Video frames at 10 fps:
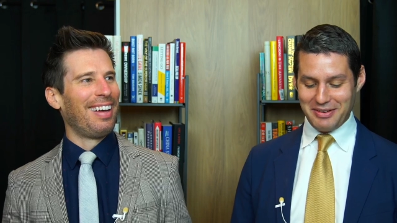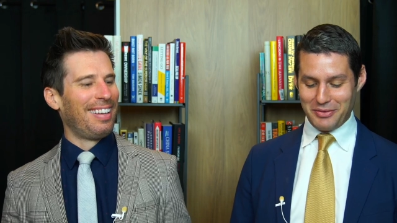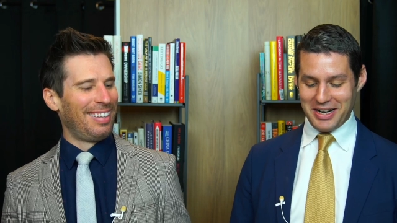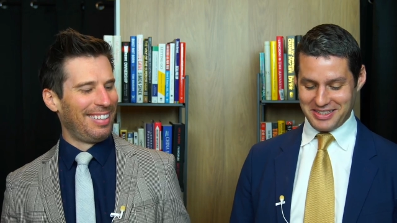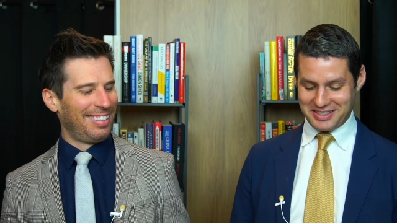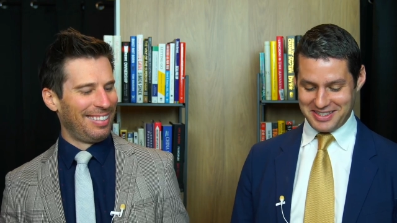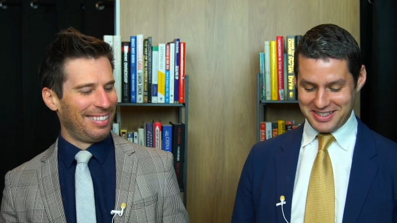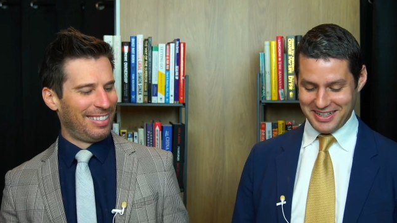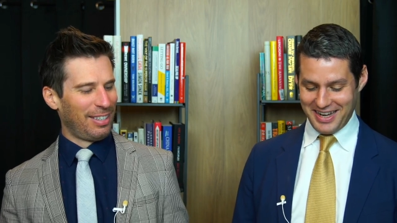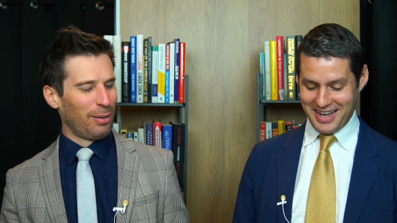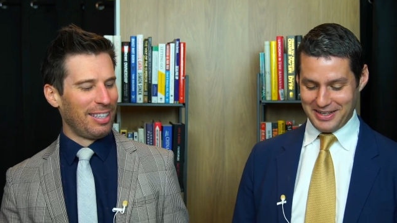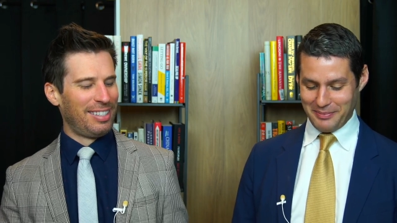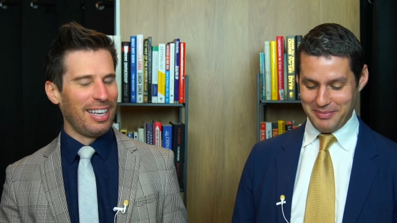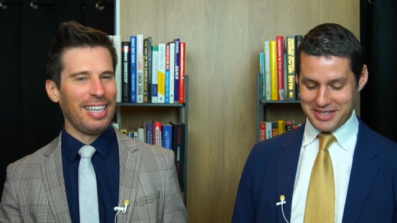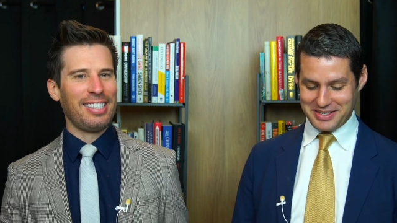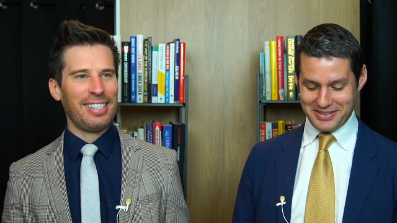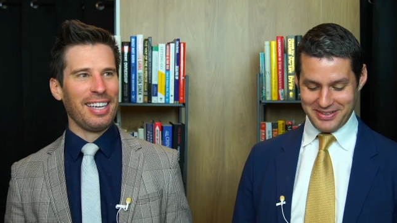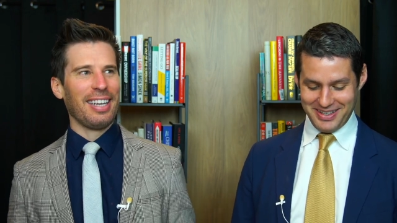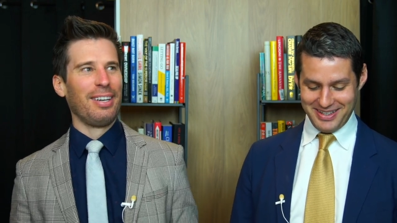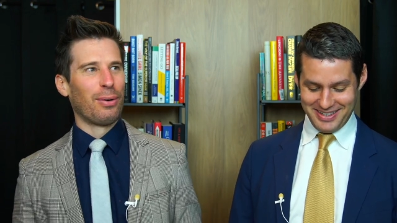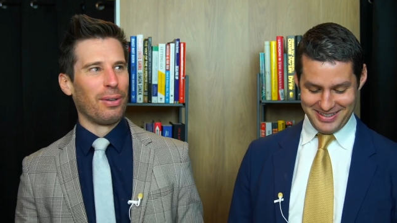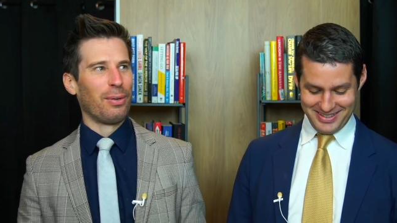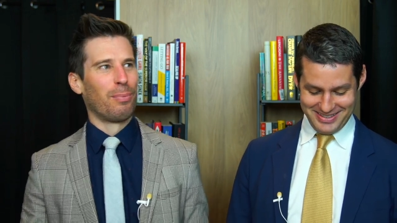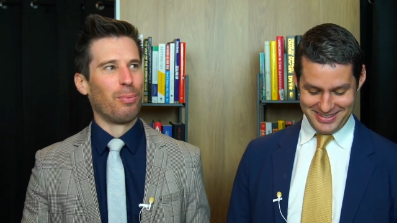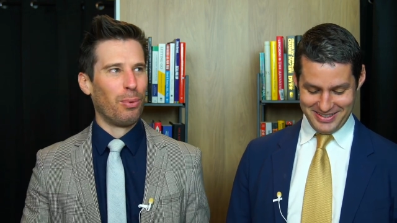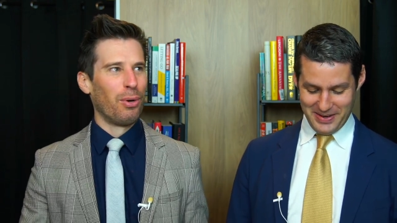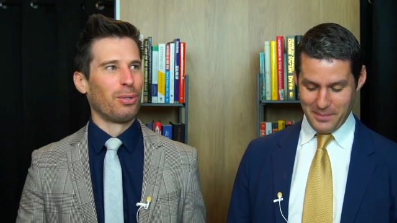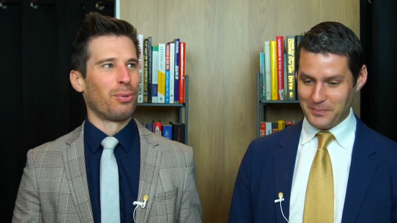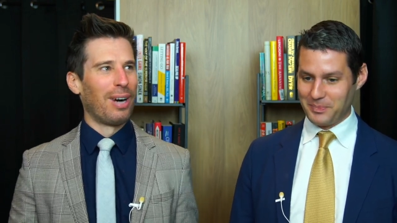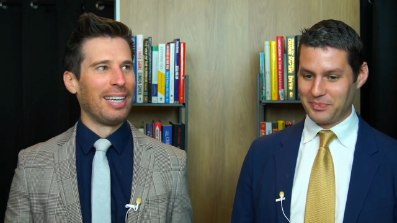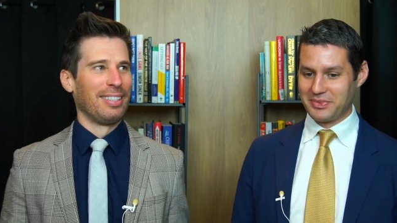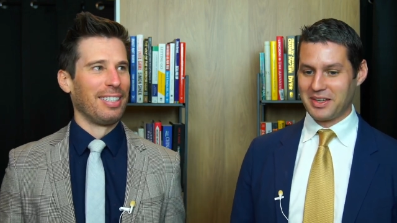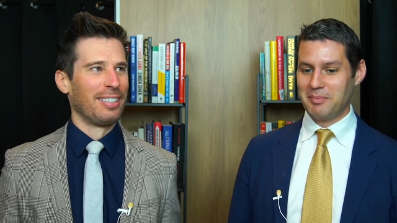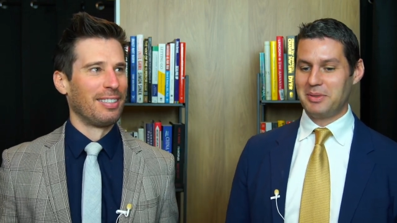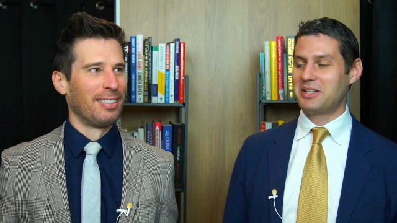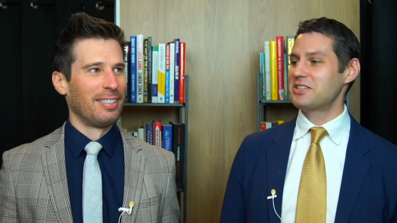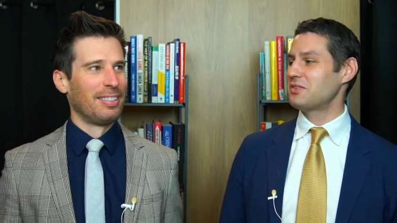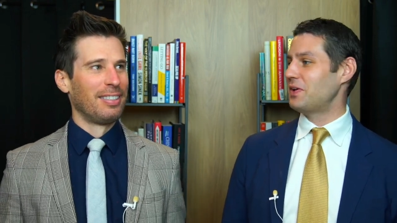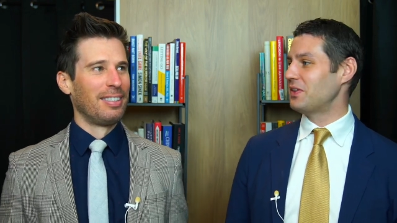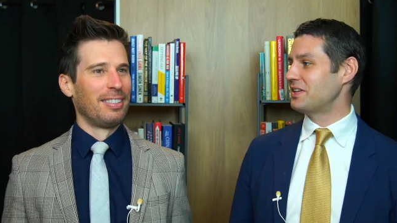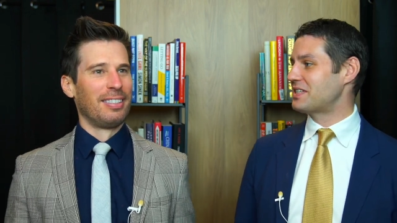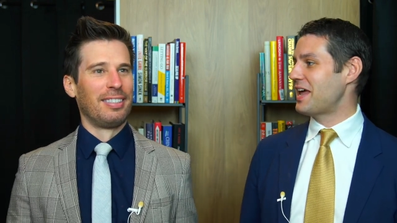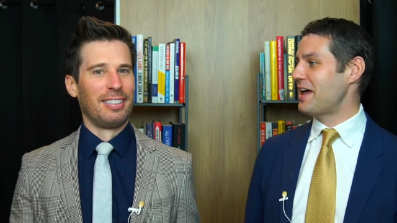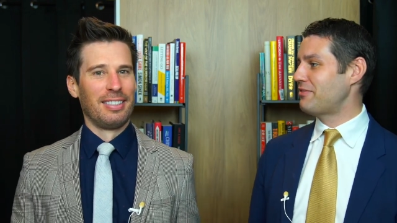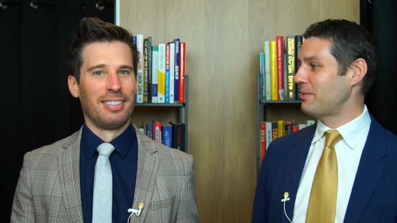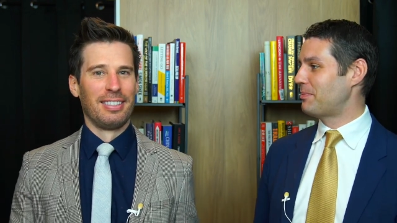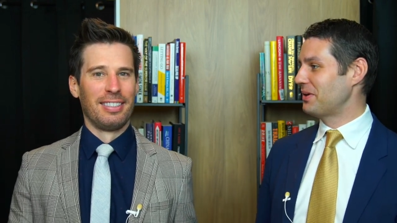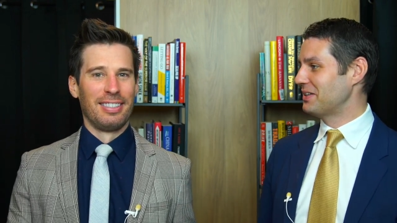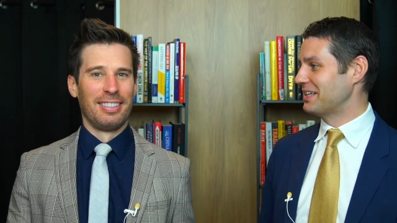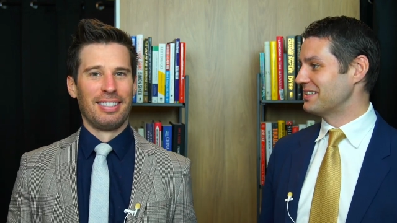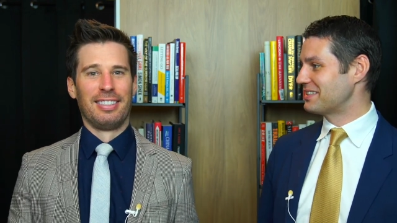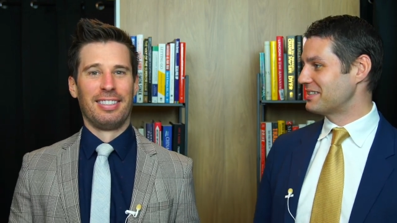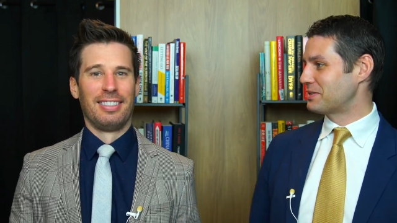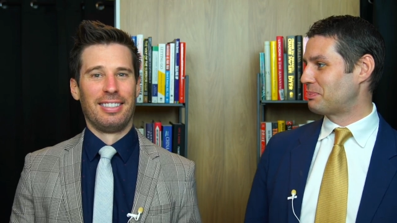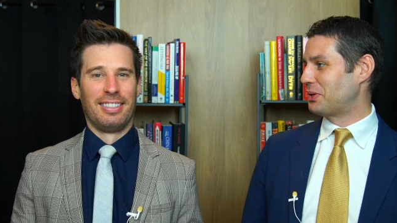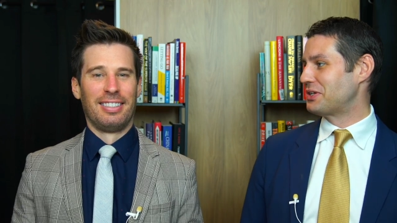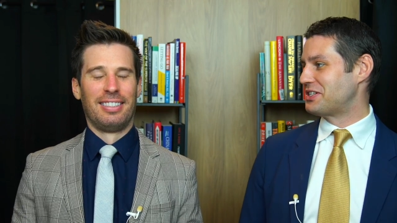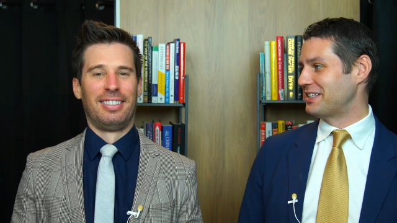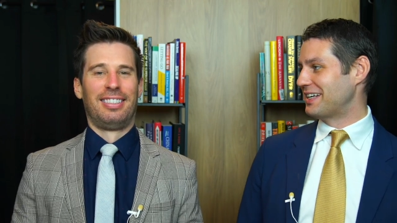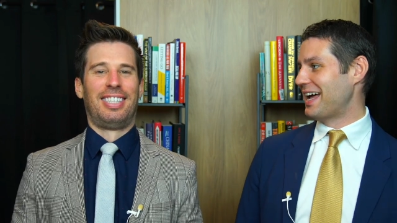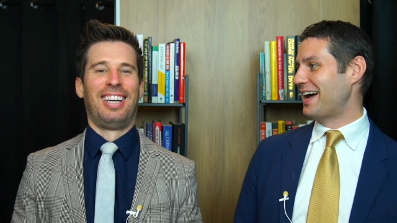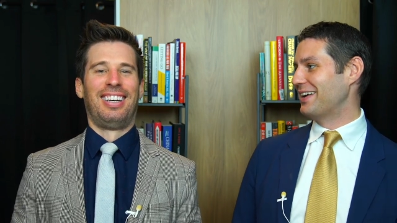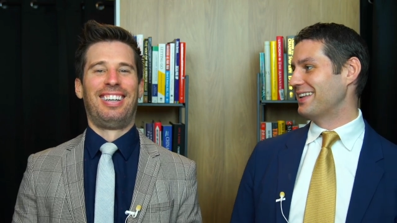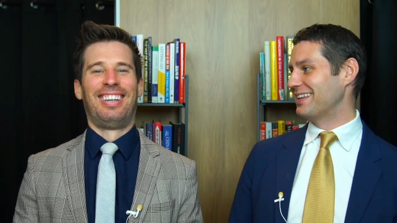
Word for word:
Speaker 1: risks. So the city's mystery. sinking or the water's rising? Because of all these heavy buildings, it's pushing down